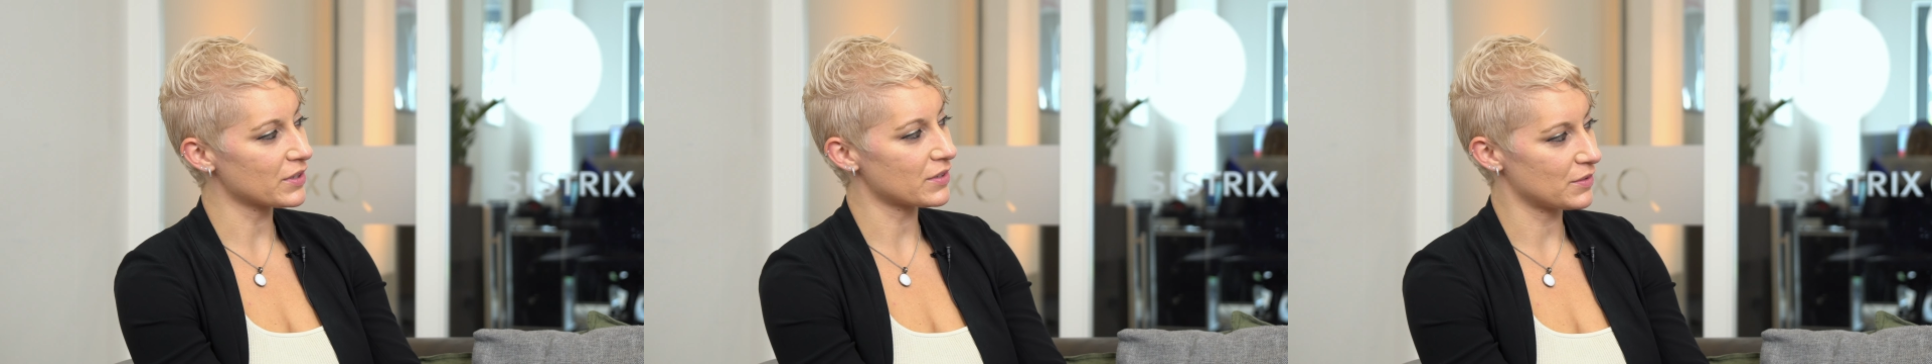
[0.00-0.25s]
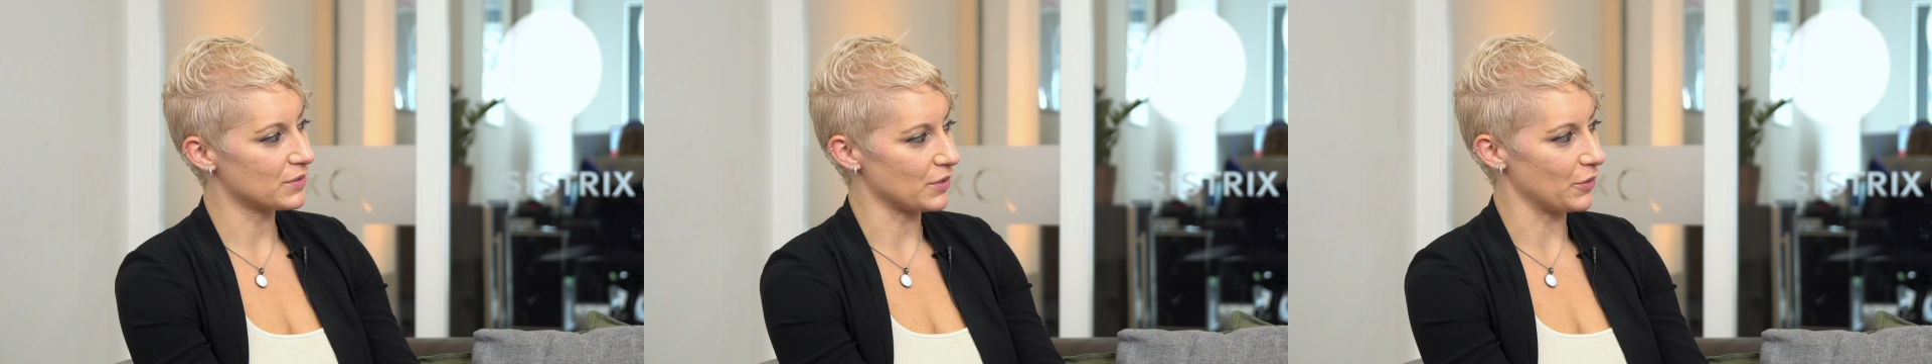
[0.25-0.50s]

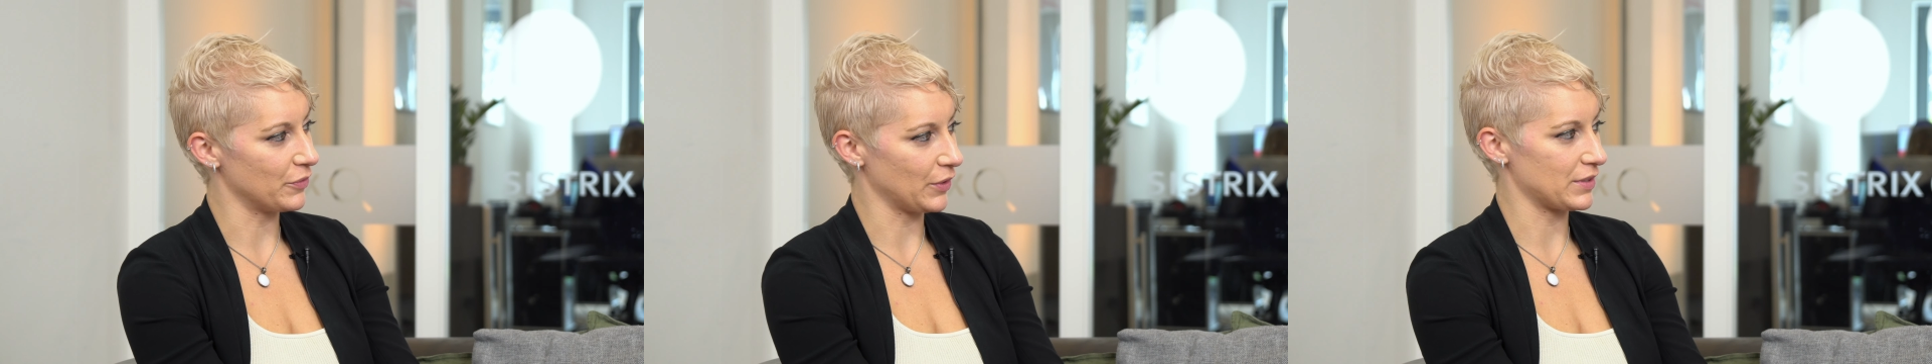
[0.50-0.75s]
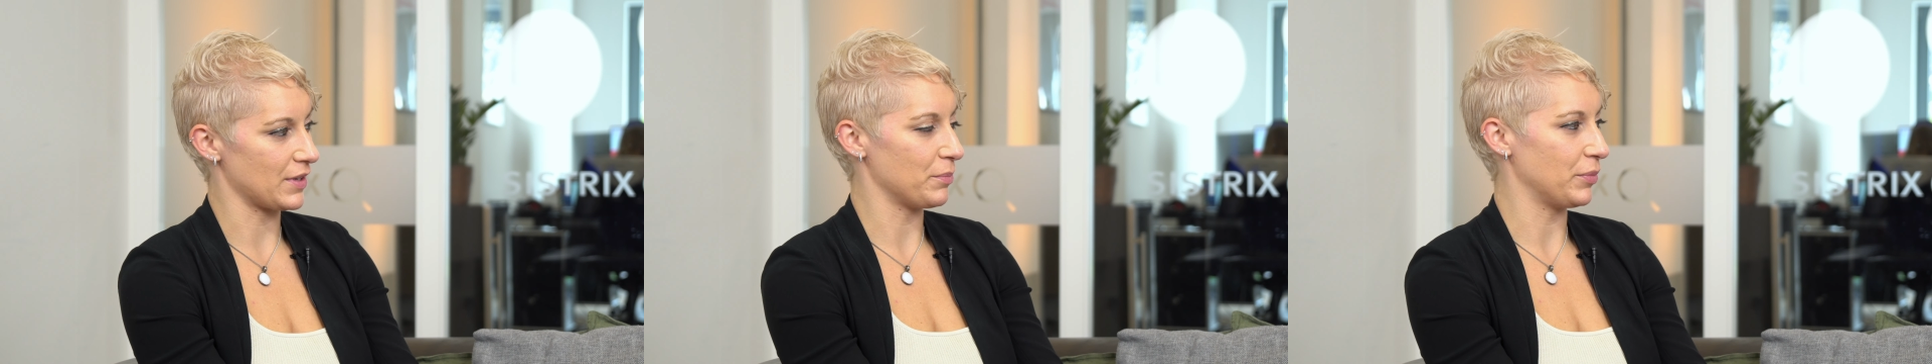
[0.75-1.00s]
So for
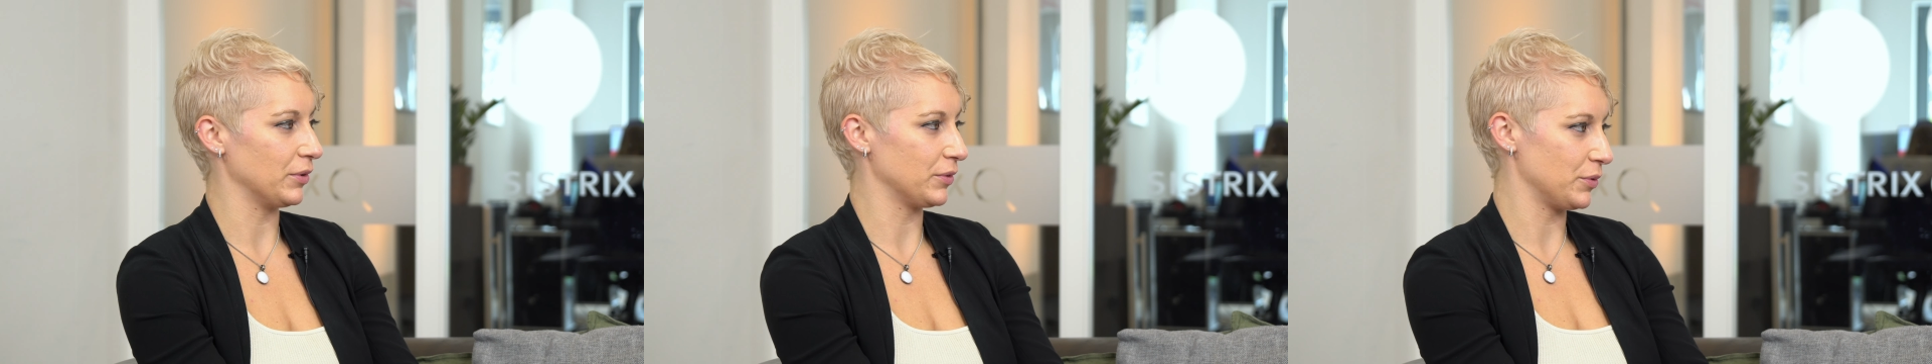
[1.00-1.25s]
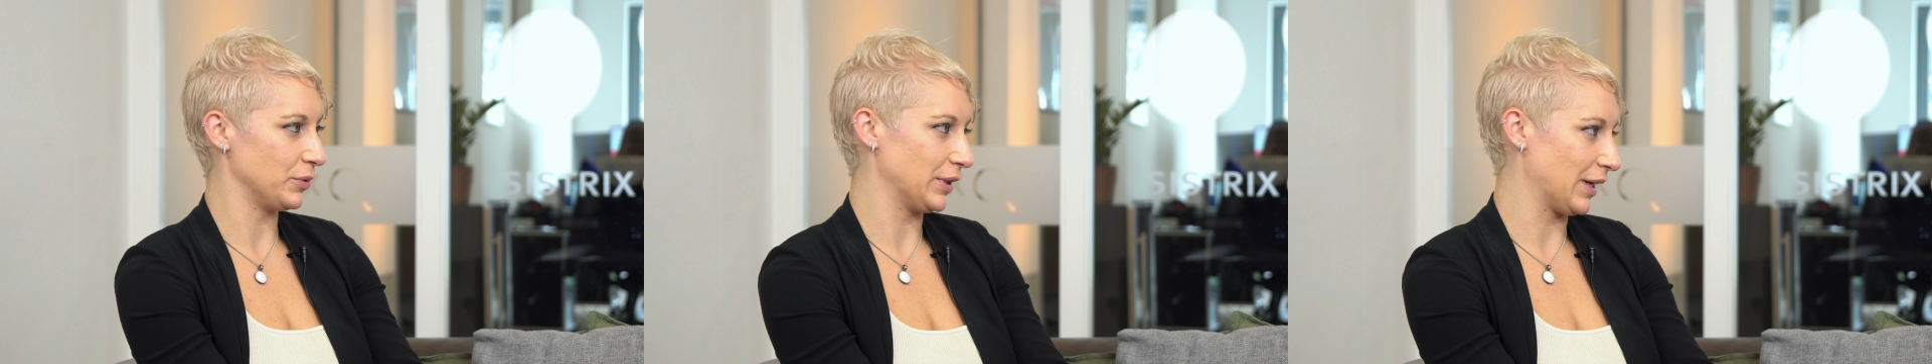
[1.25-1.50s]
example,
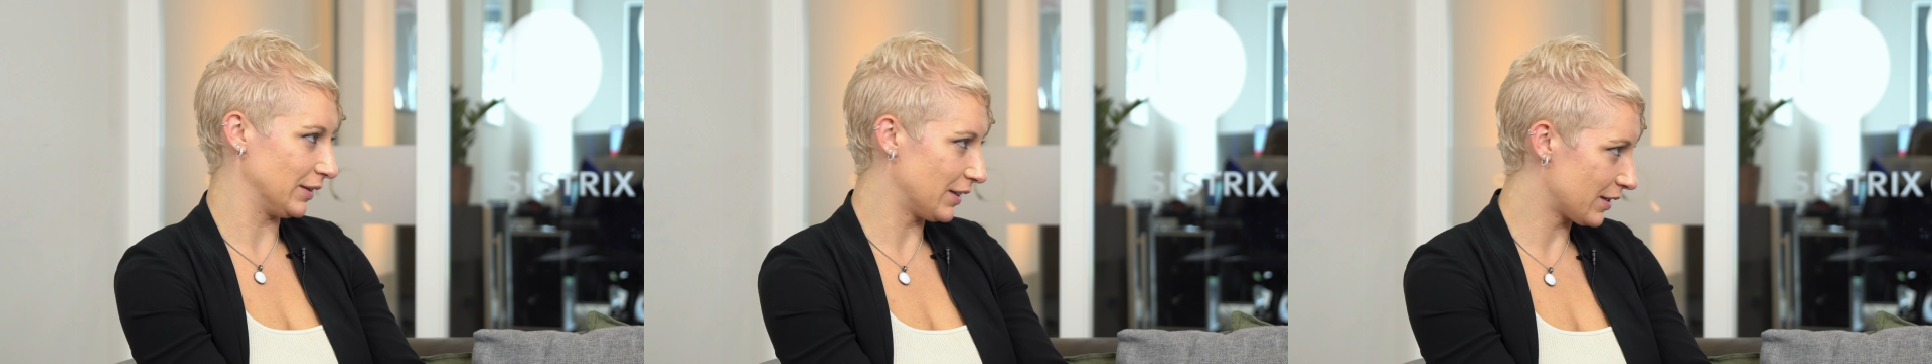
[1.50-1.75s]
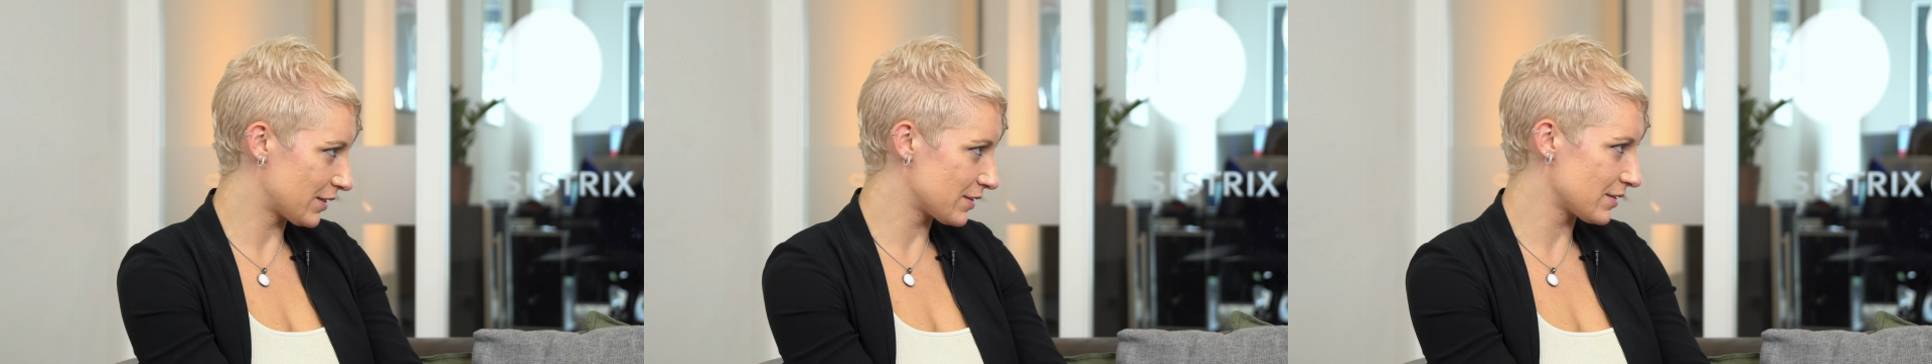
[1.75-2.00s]
Google
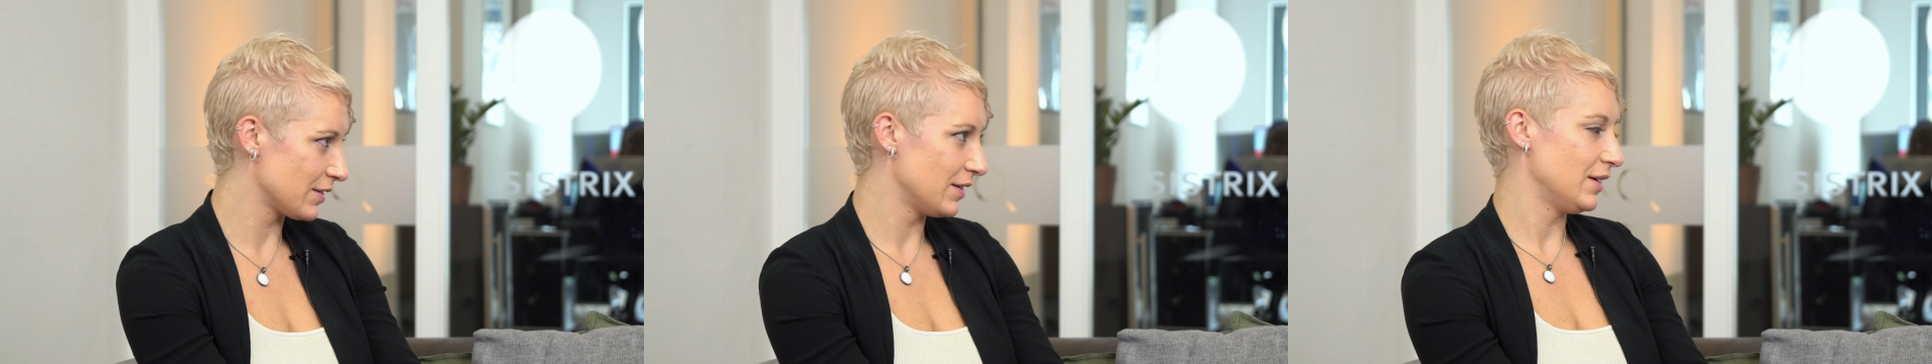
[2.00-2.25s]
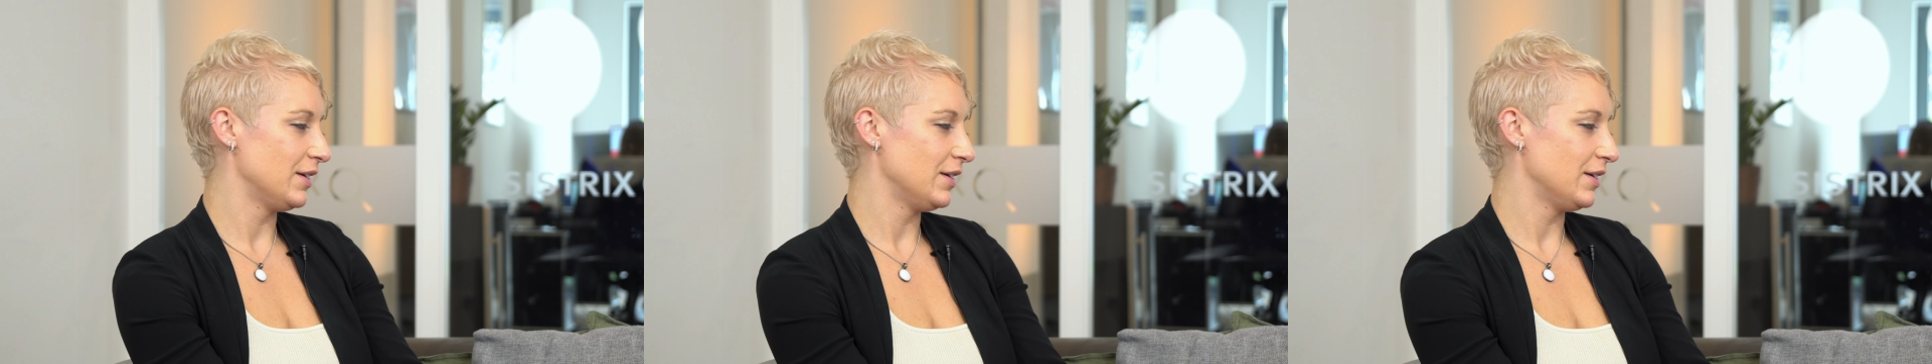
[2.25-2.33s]
Analytics,